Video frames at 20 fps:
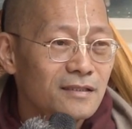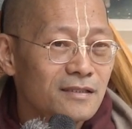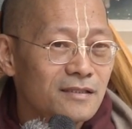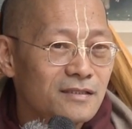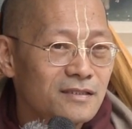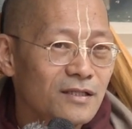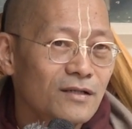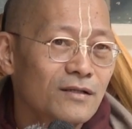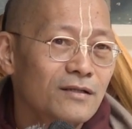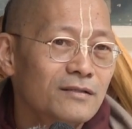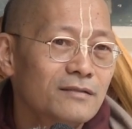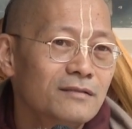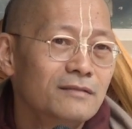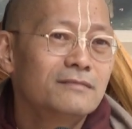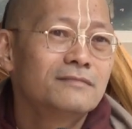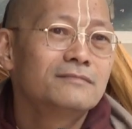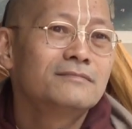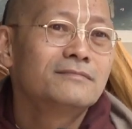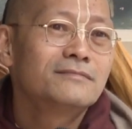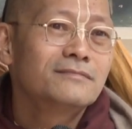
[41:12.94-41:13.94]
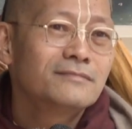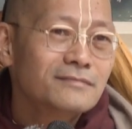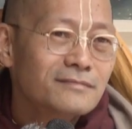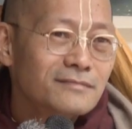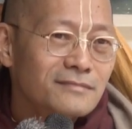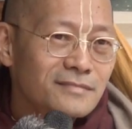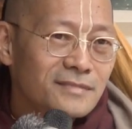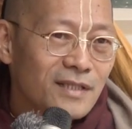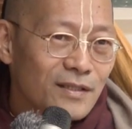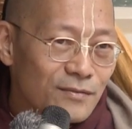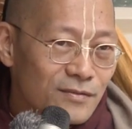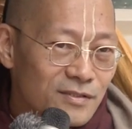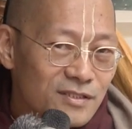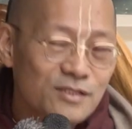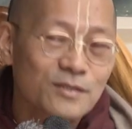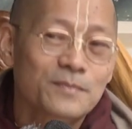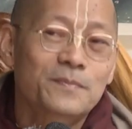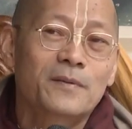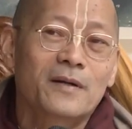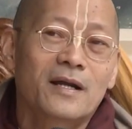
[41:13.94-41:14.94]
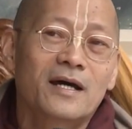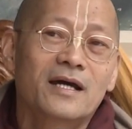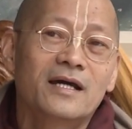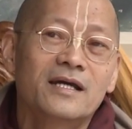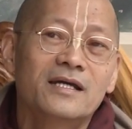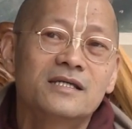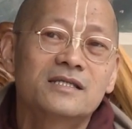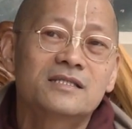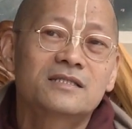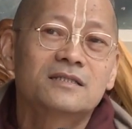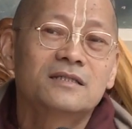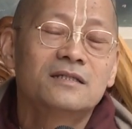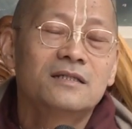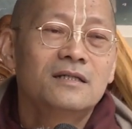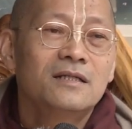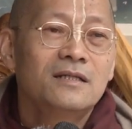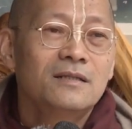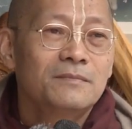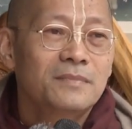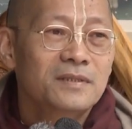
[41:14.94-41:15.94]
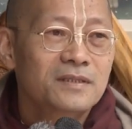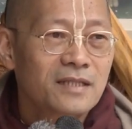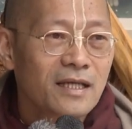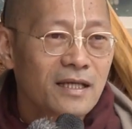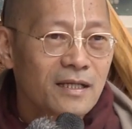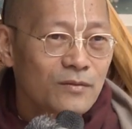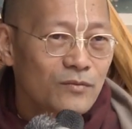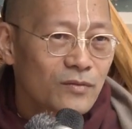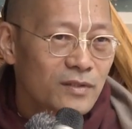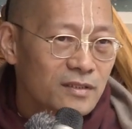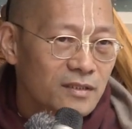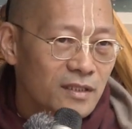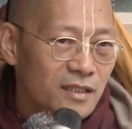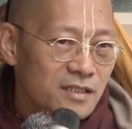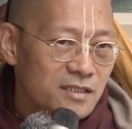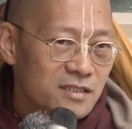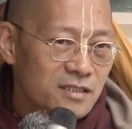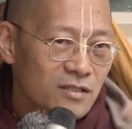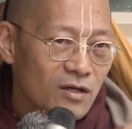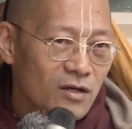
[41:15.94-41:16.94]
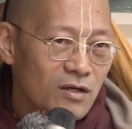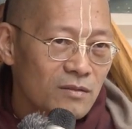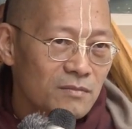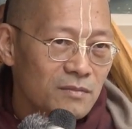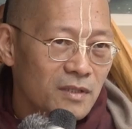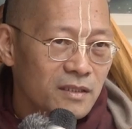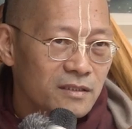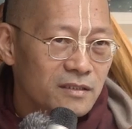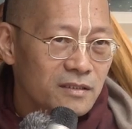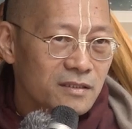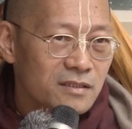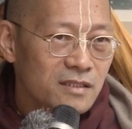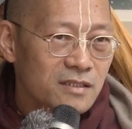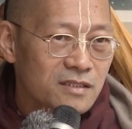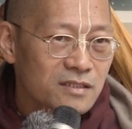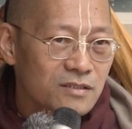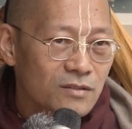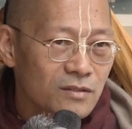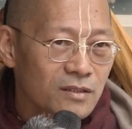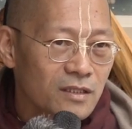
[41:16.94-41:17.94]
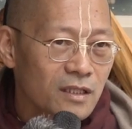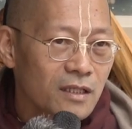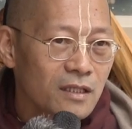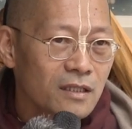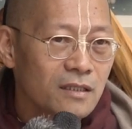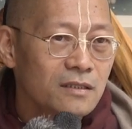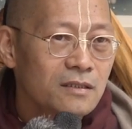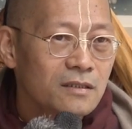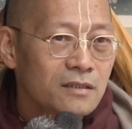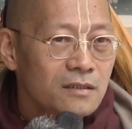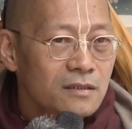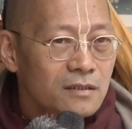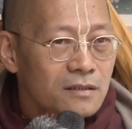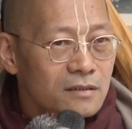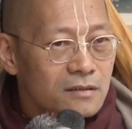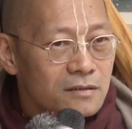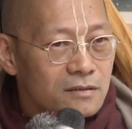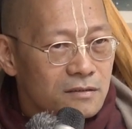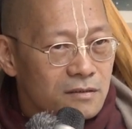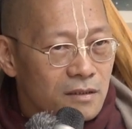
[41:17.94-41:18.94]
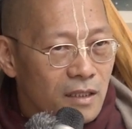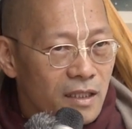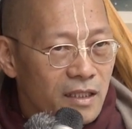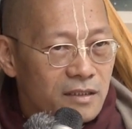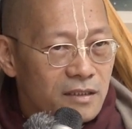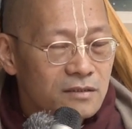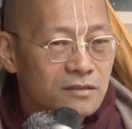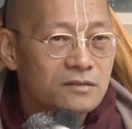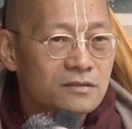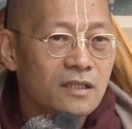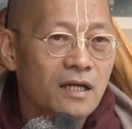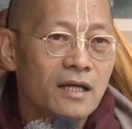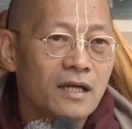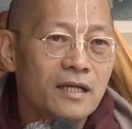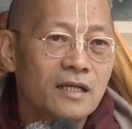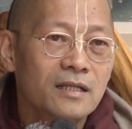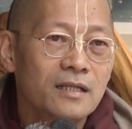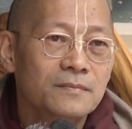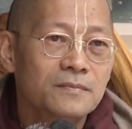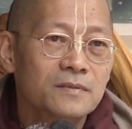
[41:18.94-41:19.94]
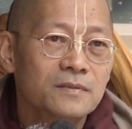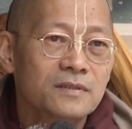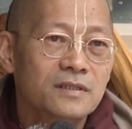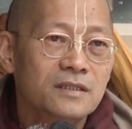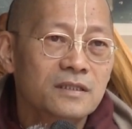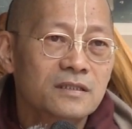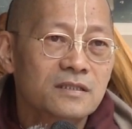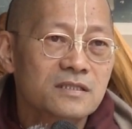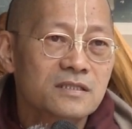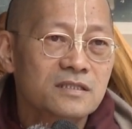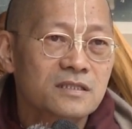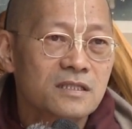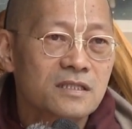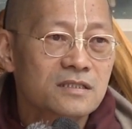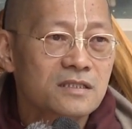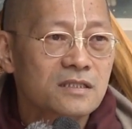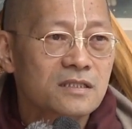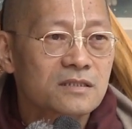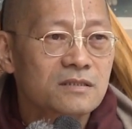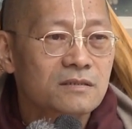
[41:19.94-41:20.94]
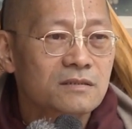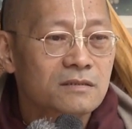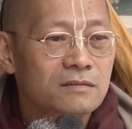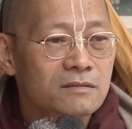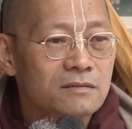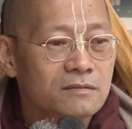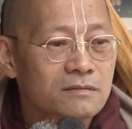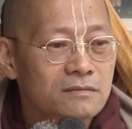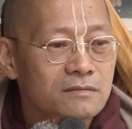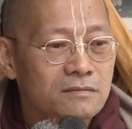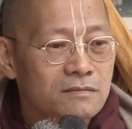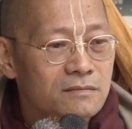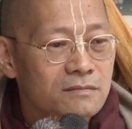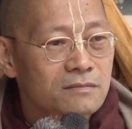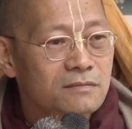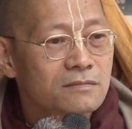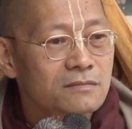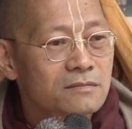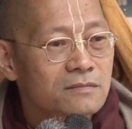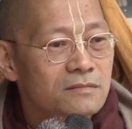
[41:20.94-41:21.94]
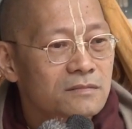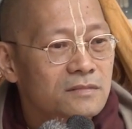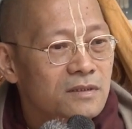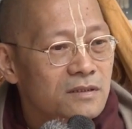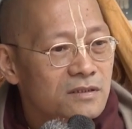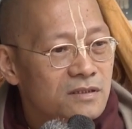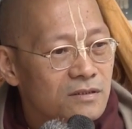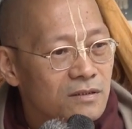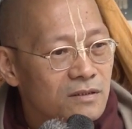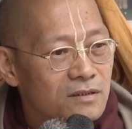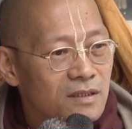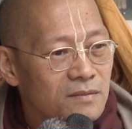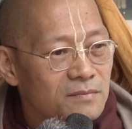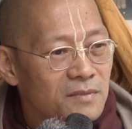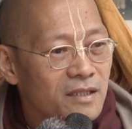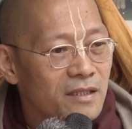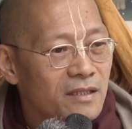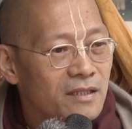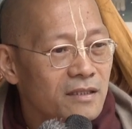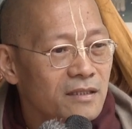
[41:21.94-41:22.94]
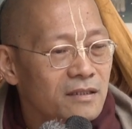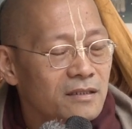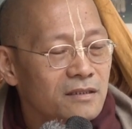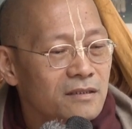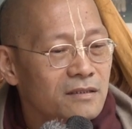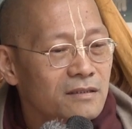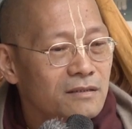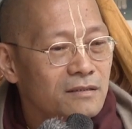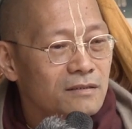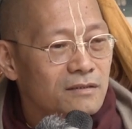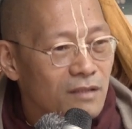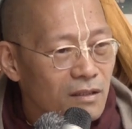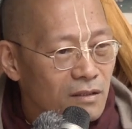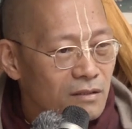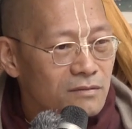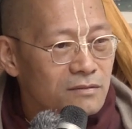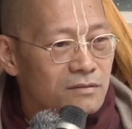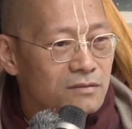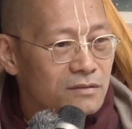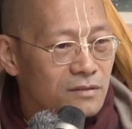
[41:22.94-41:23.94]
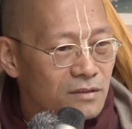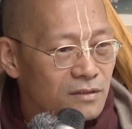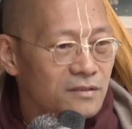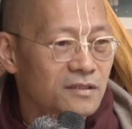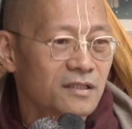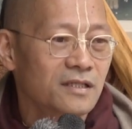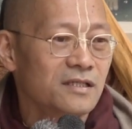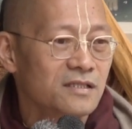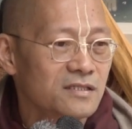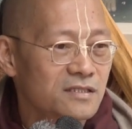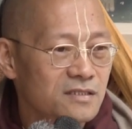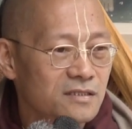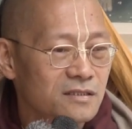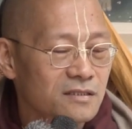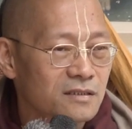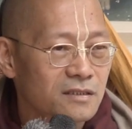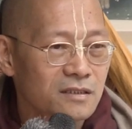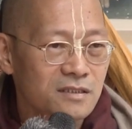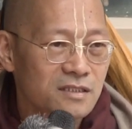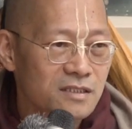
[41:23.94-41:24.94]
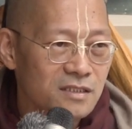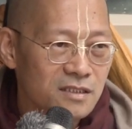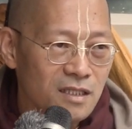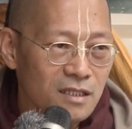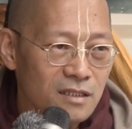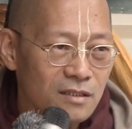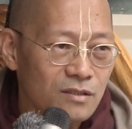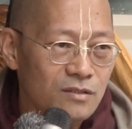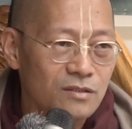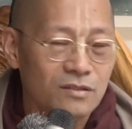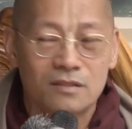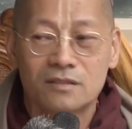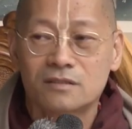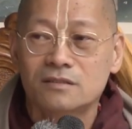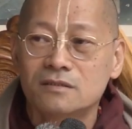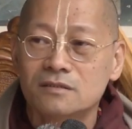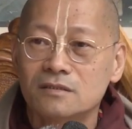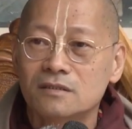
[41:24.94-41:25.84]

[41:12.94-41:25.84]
So they were surprised, but then when they saw Mother Yaśodā trying to tie up Lord Krishna, says, Yaśodā Mai, don't do this. This is not good.